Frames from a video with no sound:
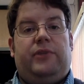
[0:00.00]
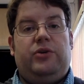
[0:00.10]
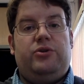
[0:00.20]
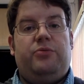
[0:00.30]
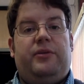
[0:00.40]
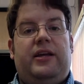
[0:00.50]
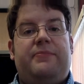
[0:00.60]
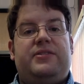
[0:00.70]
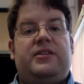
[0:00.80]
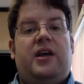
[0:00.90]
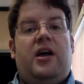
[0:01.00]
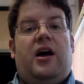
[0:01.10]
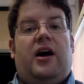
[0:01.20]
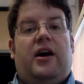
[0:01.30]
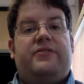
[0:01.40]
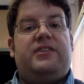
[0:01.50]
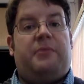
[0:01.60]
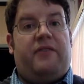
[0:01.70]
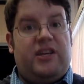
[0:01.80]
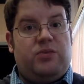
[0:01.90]
youtube clips of
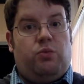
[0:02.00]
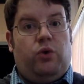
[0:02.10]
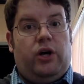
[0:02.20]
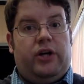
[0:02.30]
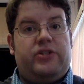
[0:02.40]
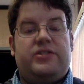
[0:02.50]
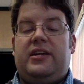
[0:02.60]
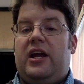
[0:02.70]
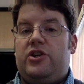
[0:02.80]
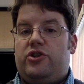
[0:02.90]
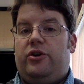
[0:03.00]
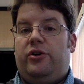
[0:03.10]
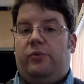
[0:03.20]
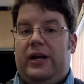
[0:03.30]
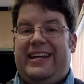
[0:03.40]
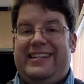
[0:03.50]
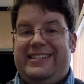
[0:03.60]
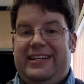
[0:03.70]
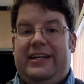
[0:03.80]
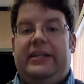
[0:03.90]
some of his work just to kind of show you what he
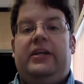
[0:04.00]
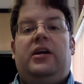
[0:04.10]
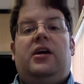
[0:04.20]
did